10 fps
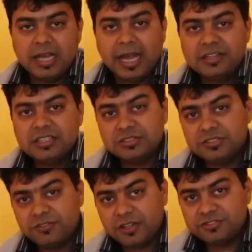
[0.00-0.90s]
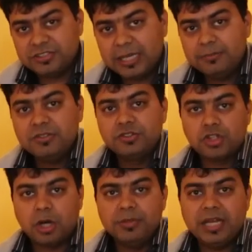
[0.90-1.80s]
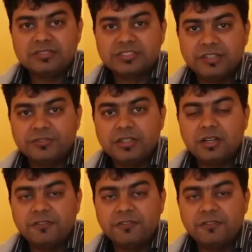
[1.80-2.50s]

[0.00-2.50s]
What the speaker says: and this is the first time Xiaomi has given